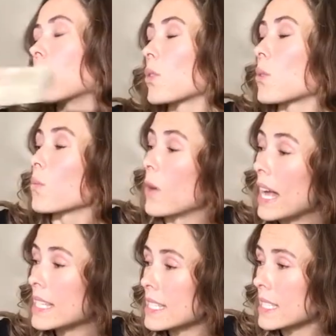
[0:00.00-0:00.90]
For the
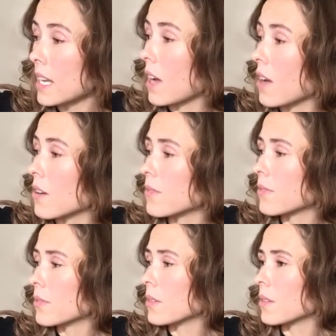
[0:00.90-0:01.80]
rest
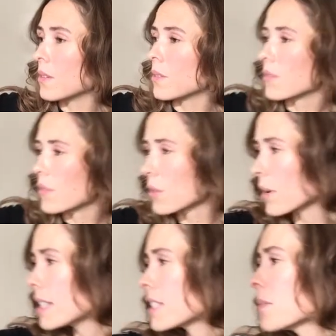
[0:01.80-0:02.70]

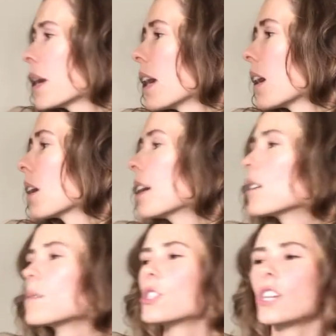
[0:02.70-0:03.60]
of my hair, I
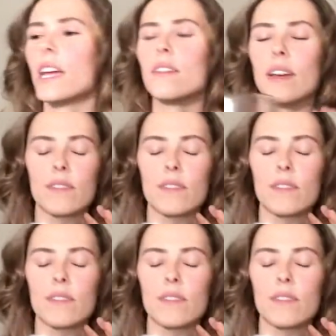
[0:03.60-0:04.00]
don't shave.